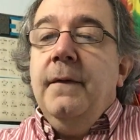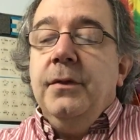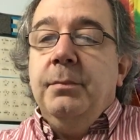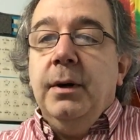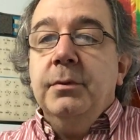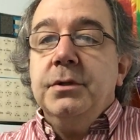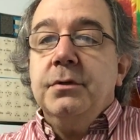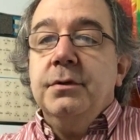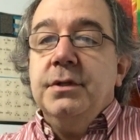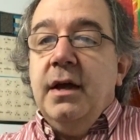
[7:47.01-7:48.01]
The
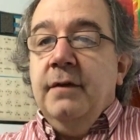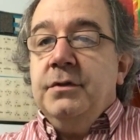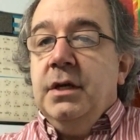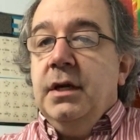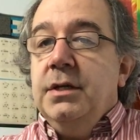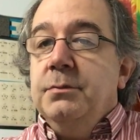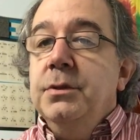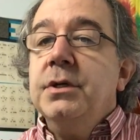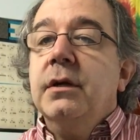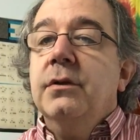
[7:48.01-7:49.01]
publisher is FJH
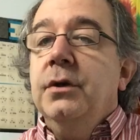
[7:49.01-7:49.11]
Music.